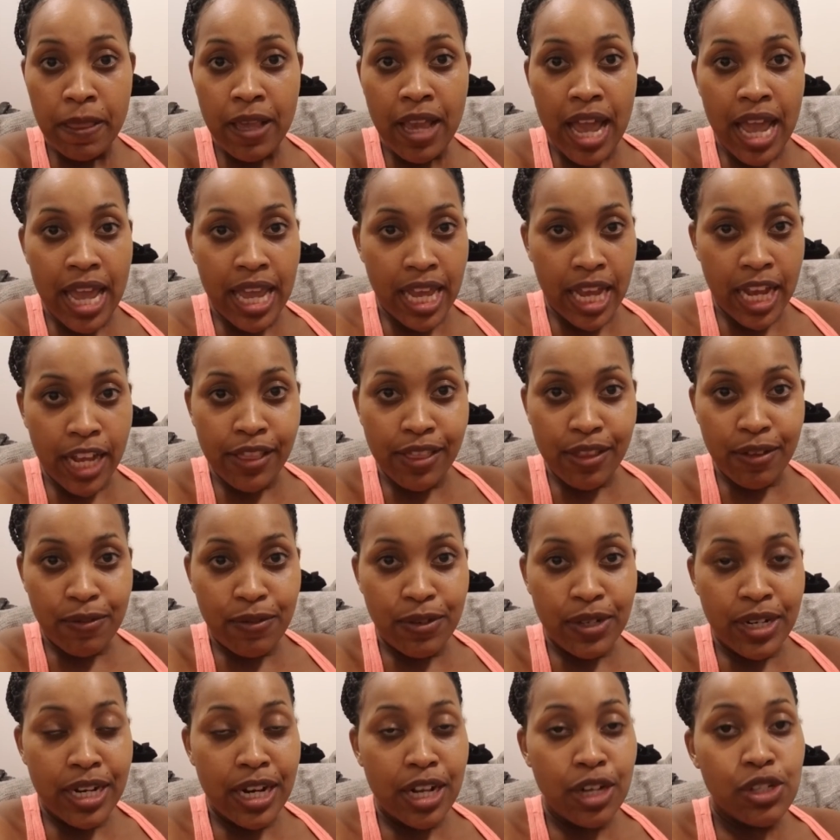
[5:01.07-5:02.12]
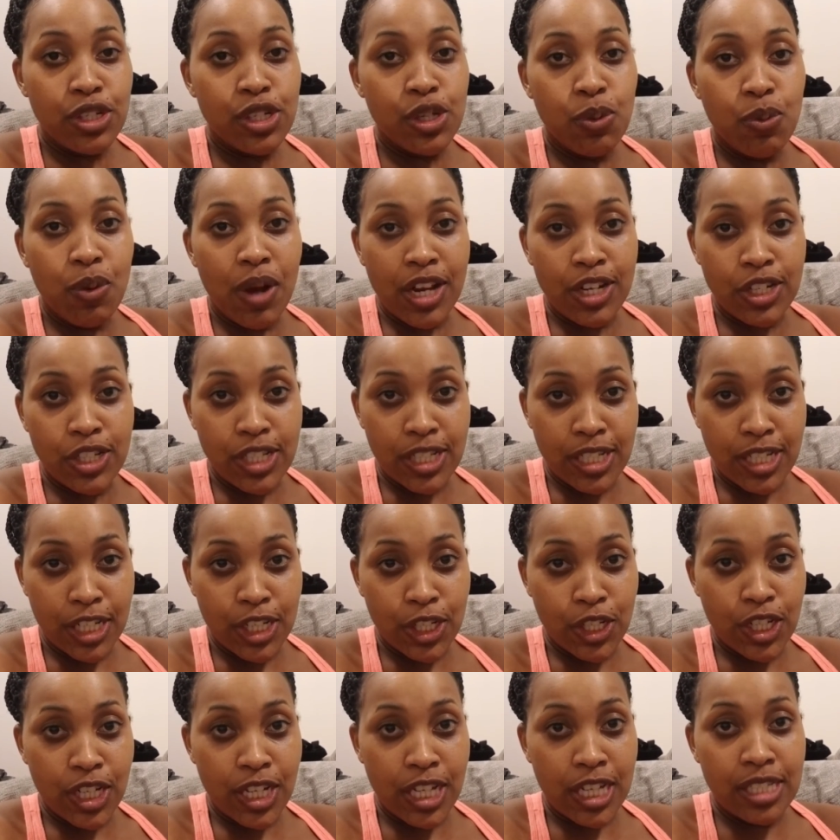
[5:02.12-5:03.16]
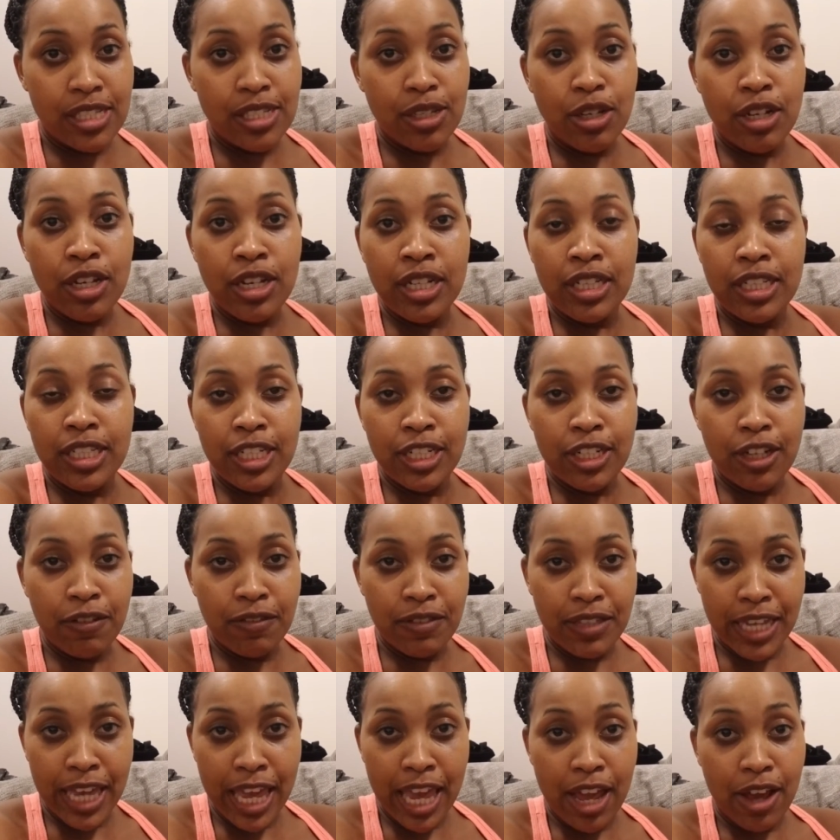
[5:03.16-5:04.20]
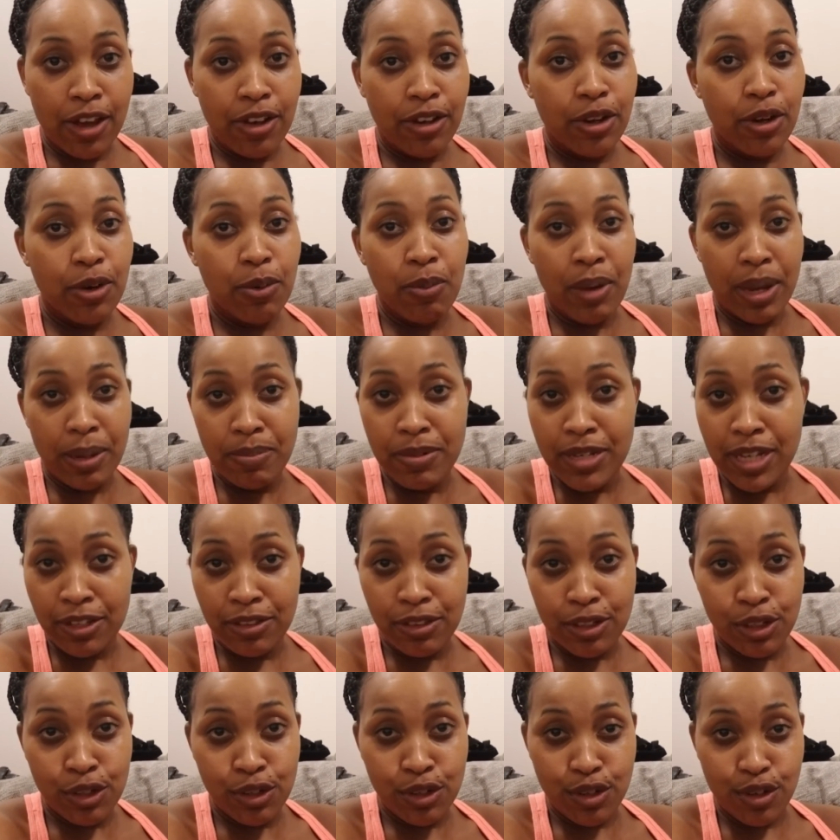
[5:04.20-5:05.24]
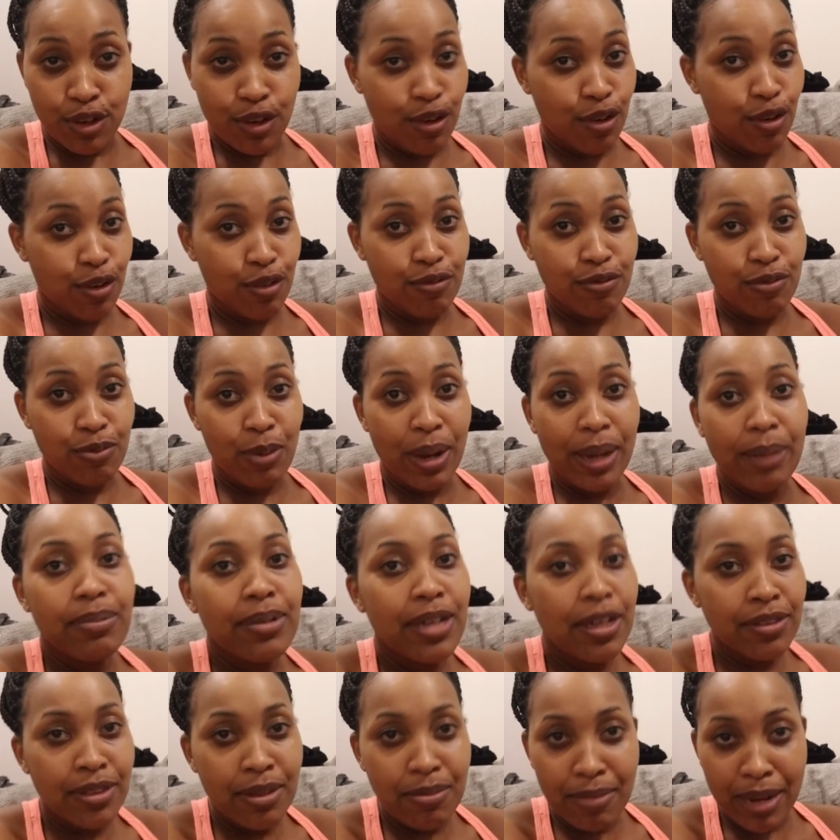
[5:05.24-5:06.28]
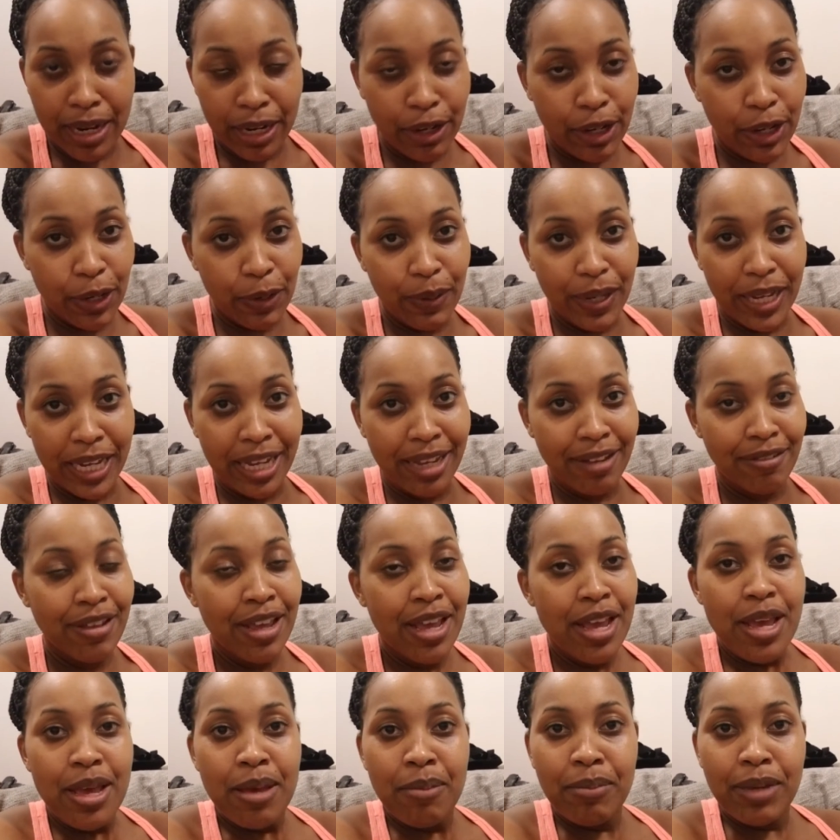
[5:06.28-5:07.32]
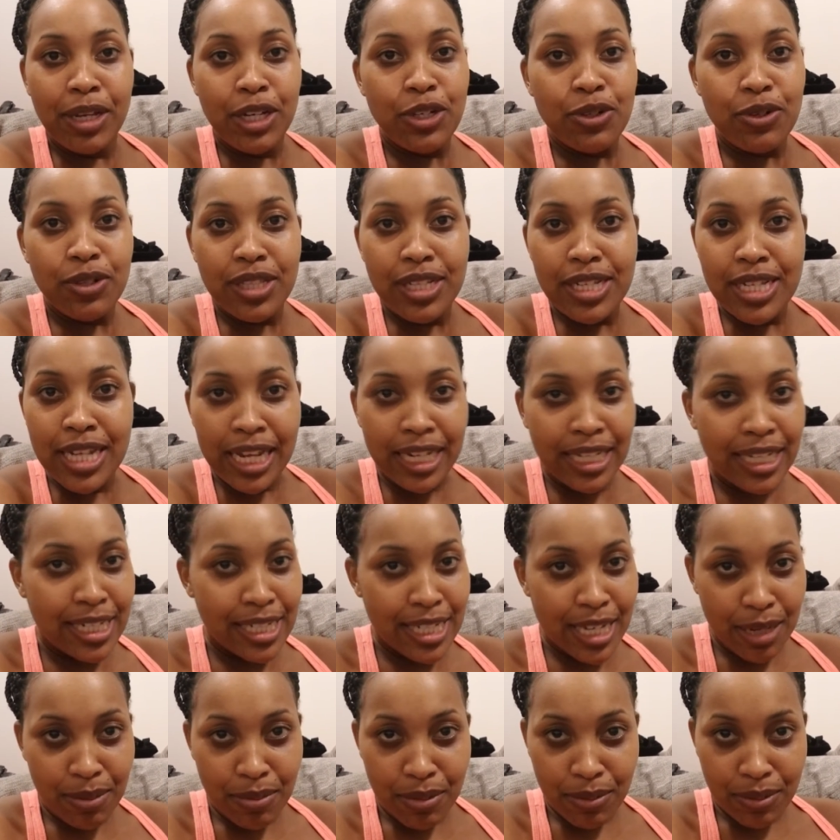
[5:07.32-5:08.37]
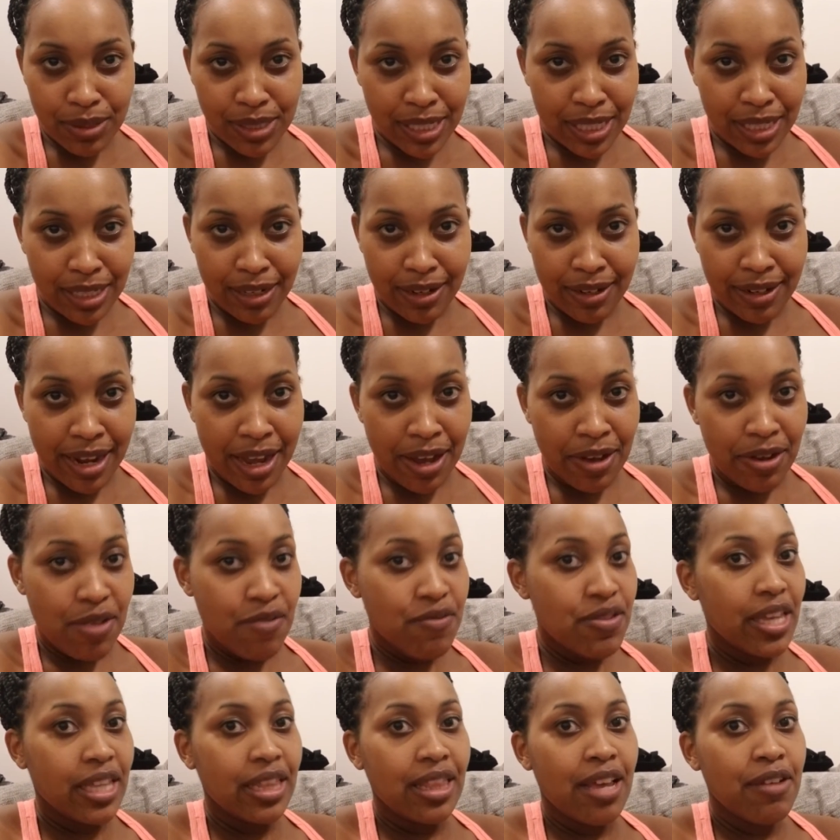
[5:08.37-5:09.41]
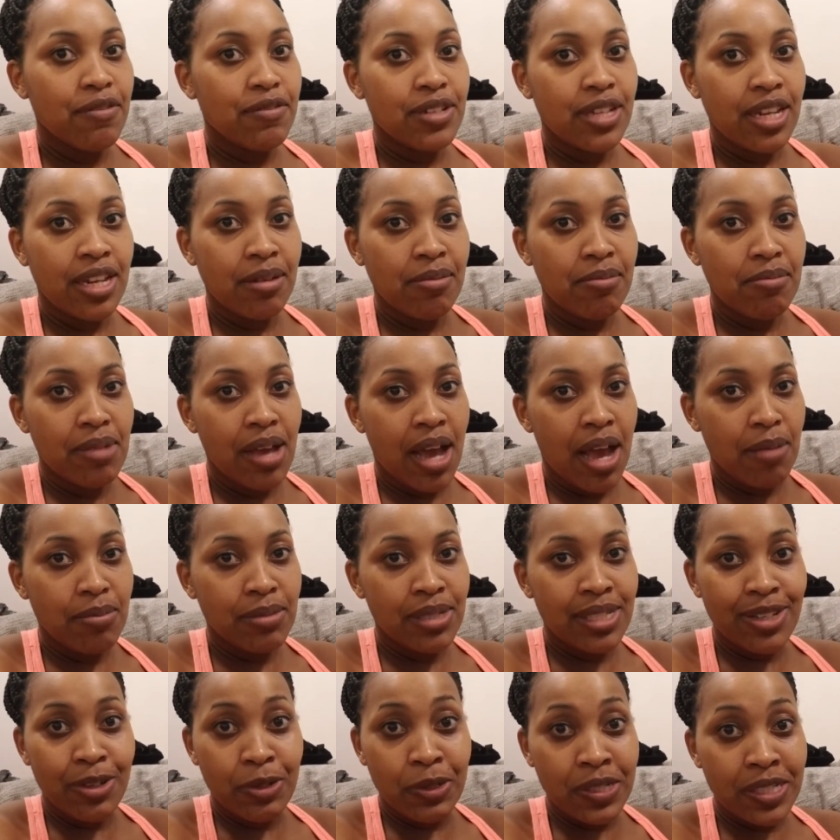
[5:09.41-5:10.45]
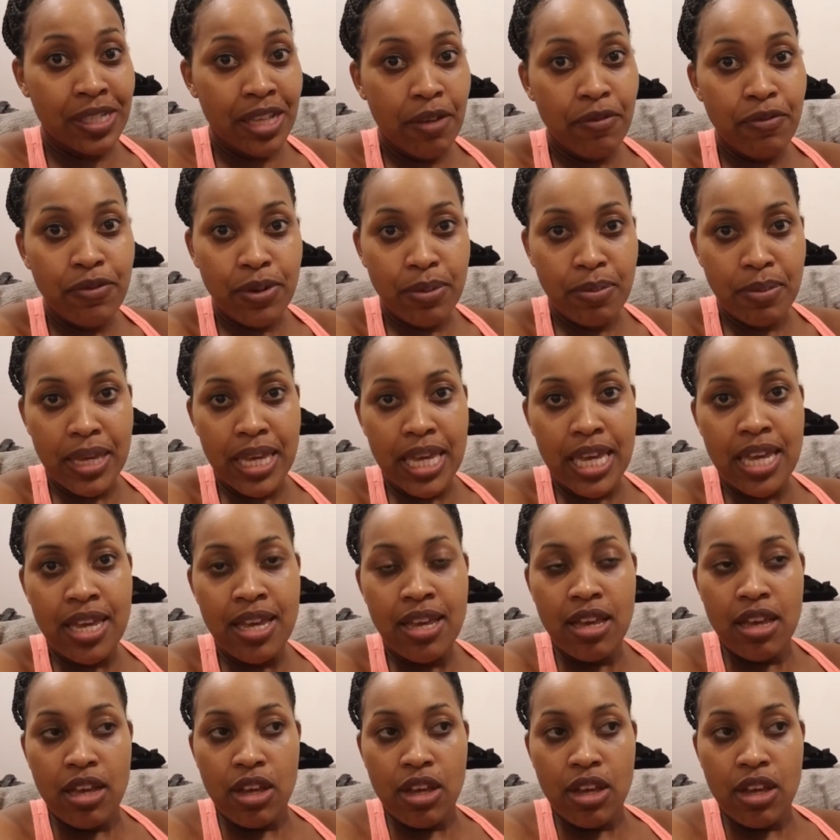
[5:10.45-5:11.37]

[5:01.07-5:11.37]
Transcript: I ate the food and actually washed the dishes, cleaned off the counter, wiped down the stove, wiped down the microwave, made sure the dining table was cleared out if they left it still set for me.